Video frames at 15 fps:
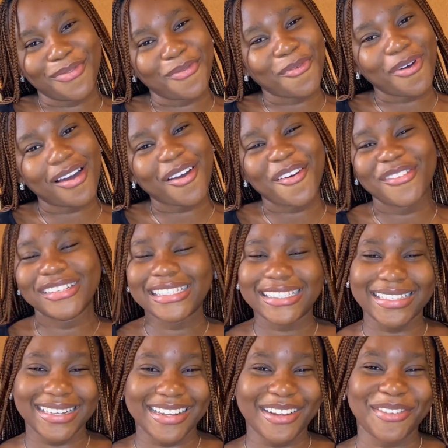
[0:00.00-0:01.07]
one
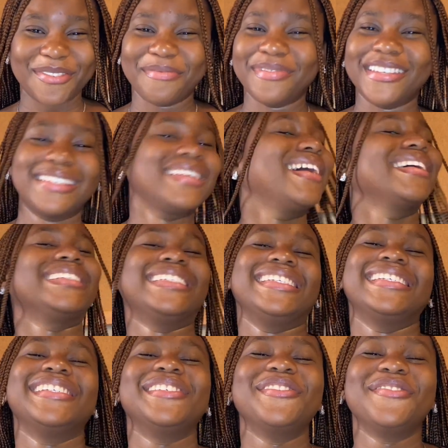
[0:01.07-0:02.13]
concert that the Shang
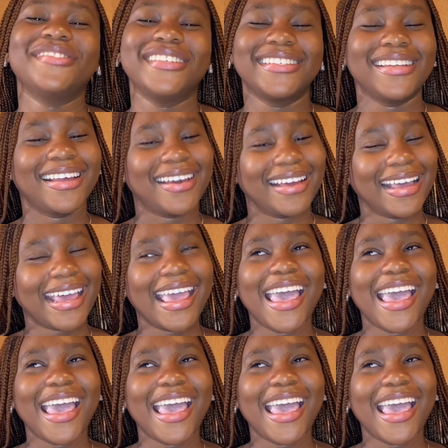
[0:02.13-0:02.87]
did in Unilag.